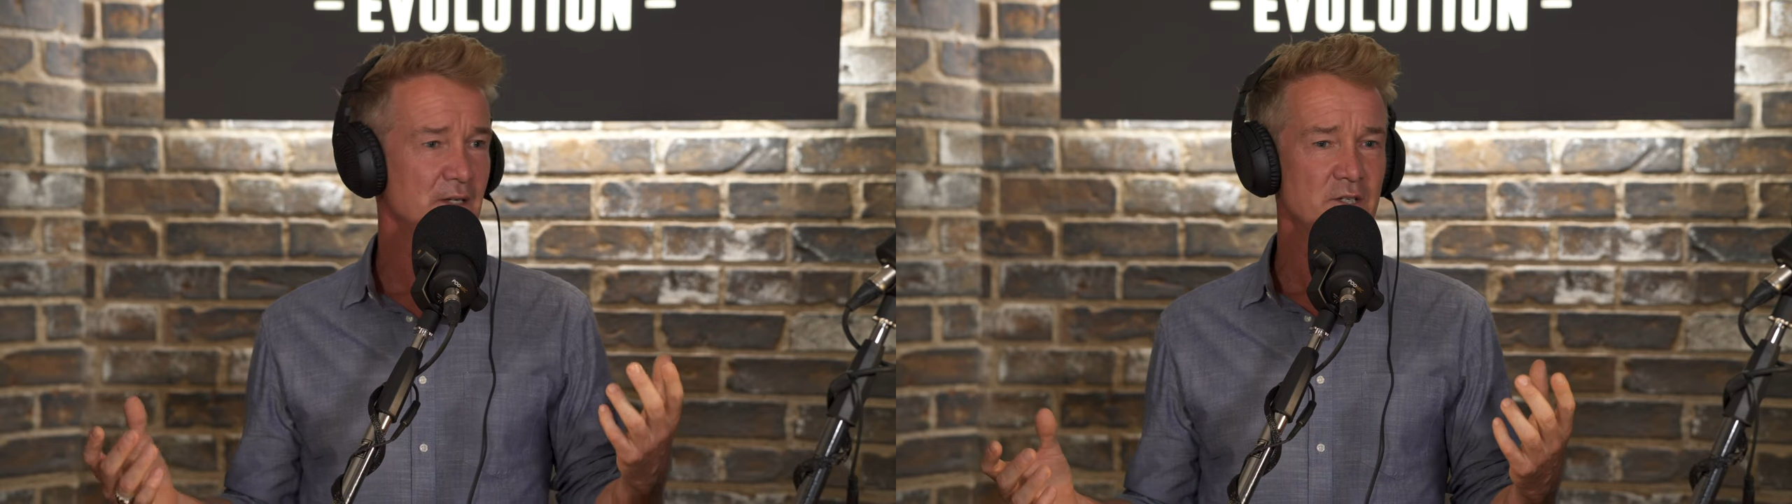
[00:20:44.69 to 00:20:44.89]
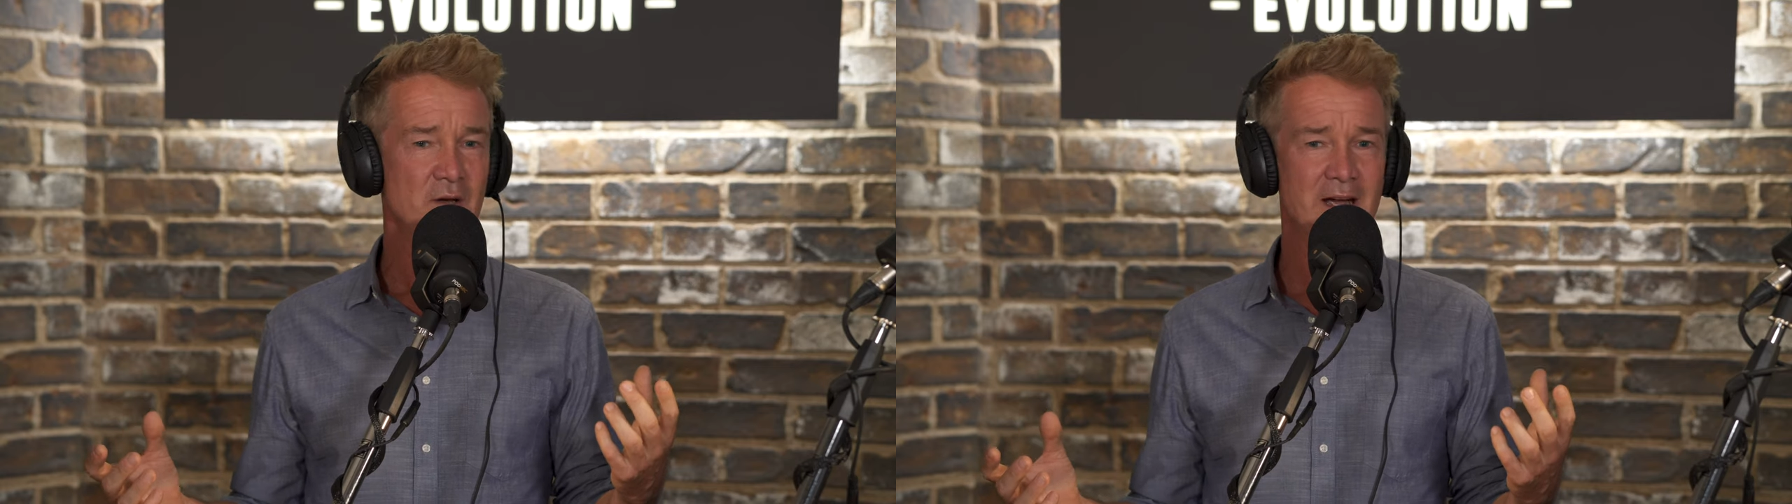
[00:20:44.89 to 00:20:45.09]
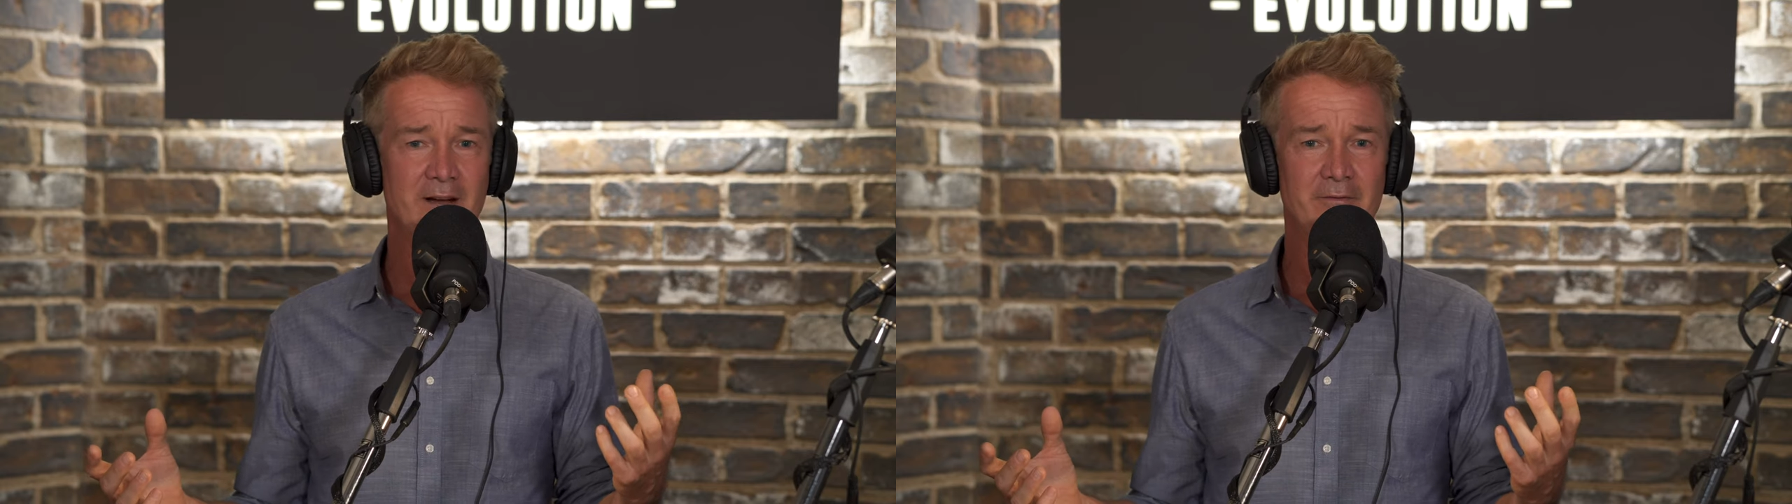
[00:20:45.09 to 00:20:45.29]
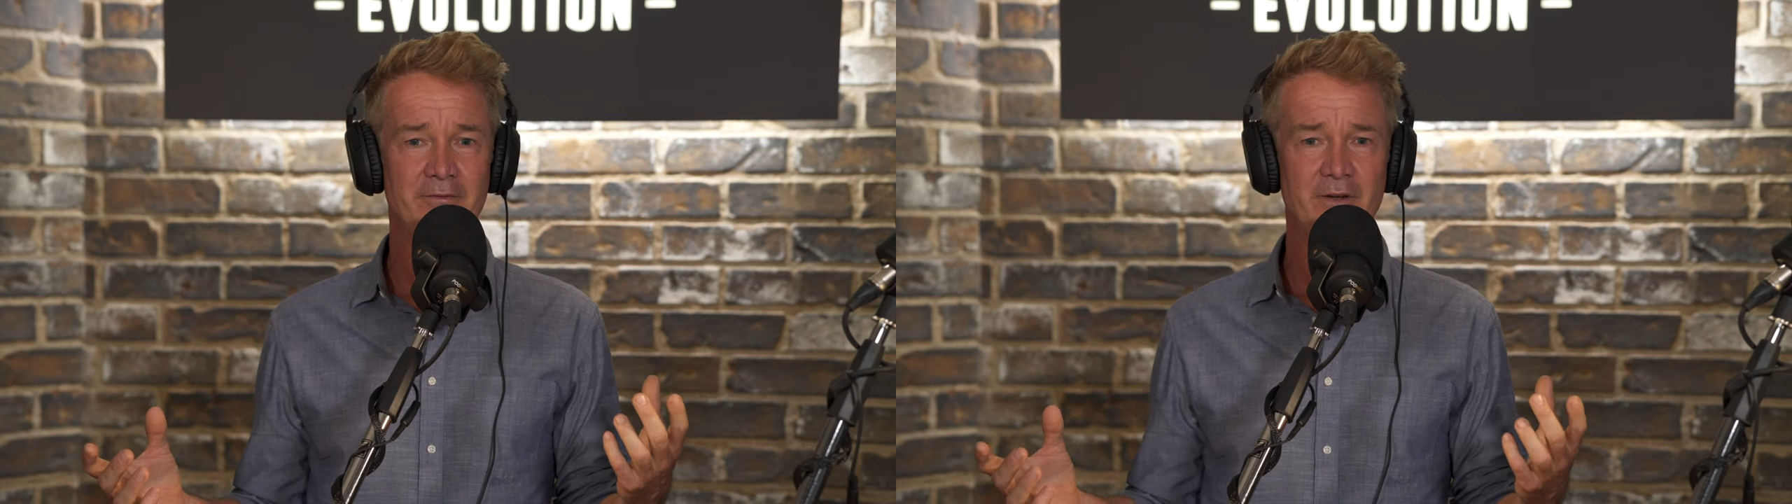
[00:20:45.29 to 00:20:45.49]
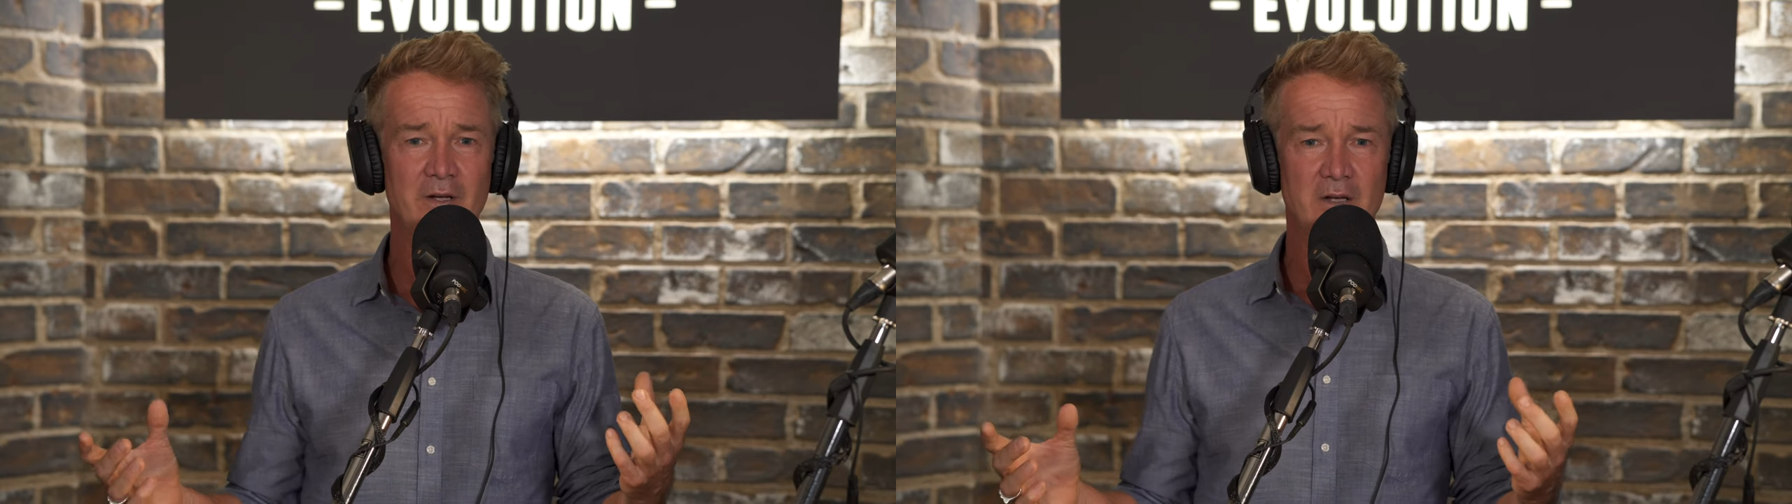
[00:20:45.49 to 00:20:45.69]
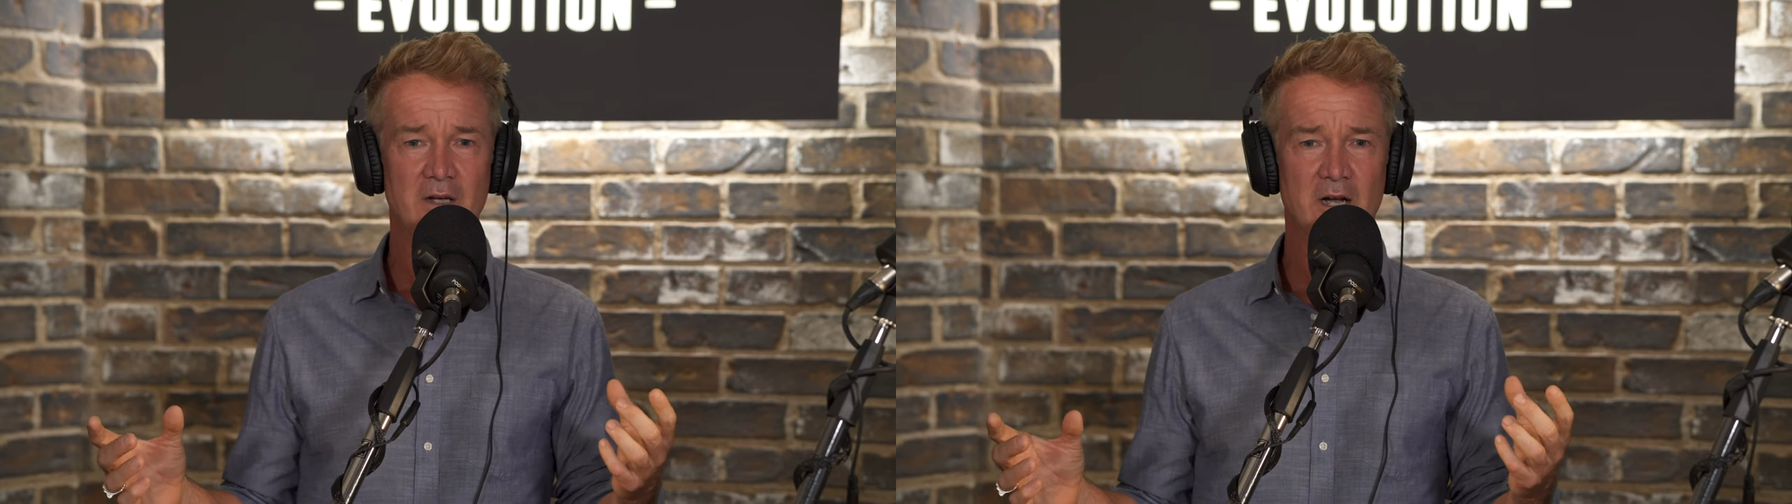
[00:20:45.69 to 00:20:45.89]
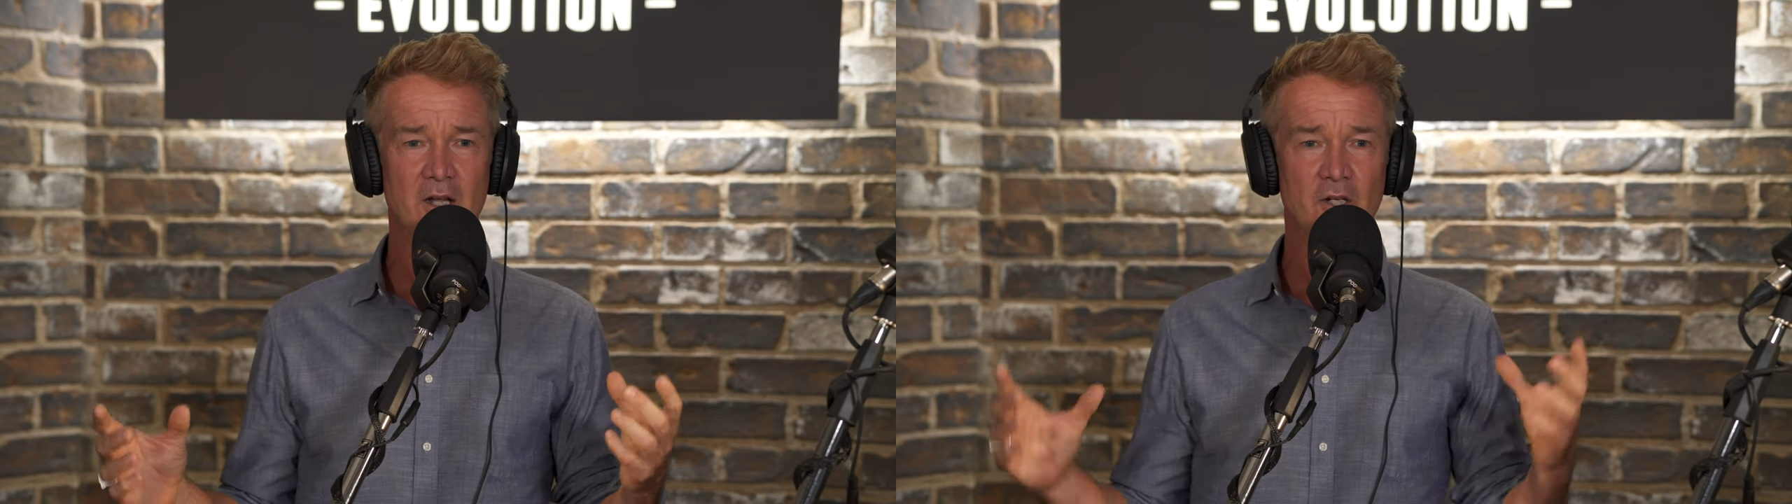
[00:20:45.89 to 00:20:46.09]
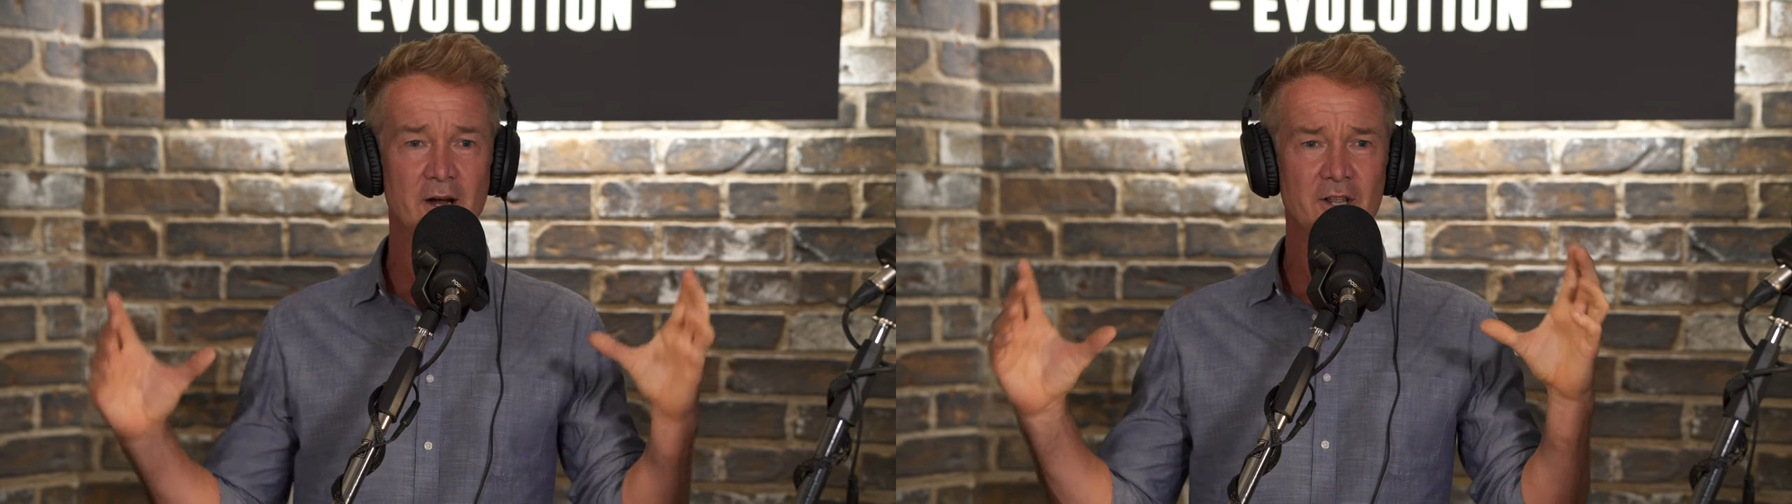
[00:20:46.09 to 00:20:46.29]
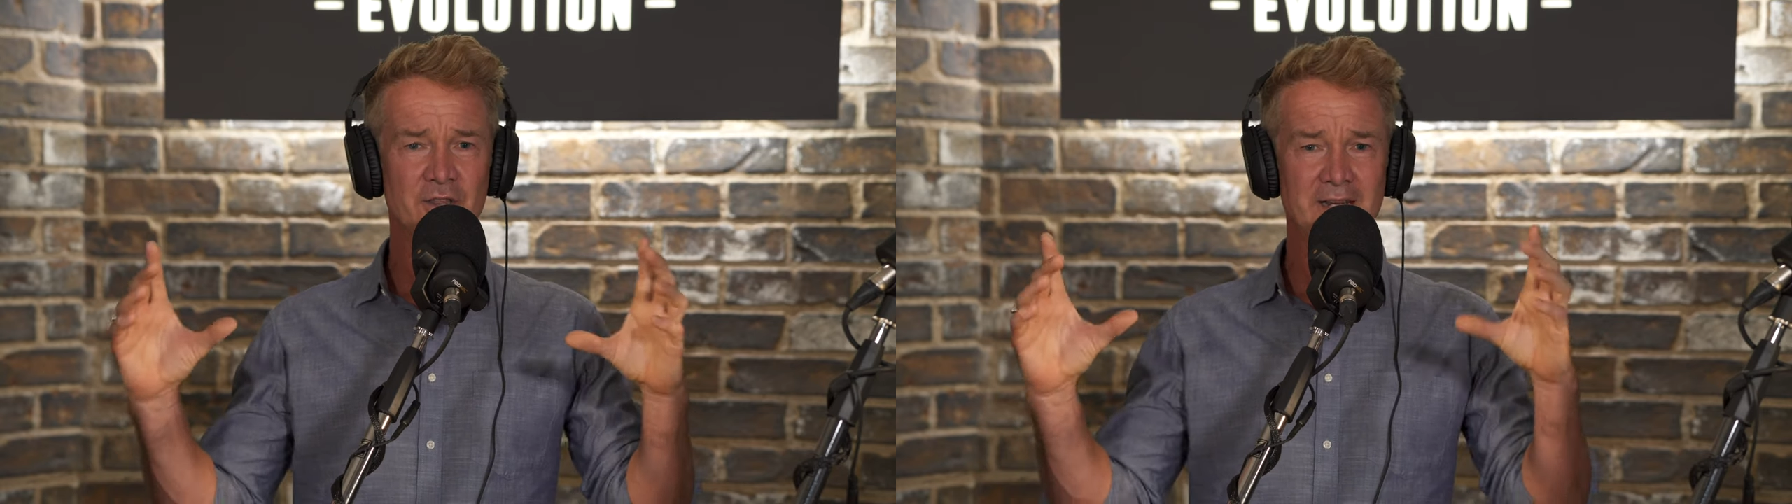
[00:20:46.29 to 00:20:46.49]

You have a lot of